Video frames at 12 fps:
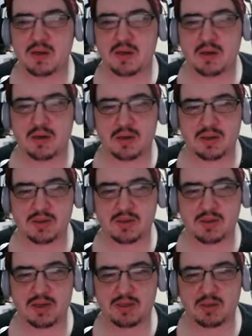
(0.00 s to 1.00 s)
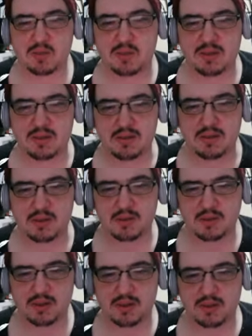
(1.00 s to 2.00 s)
Okay, so it actually wasn't in the
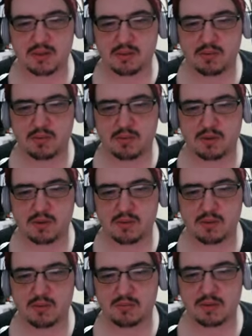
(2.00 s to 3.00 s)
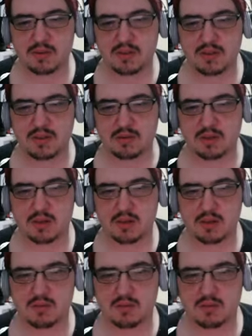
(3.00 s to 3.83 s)
direction that we were going, but that's okay.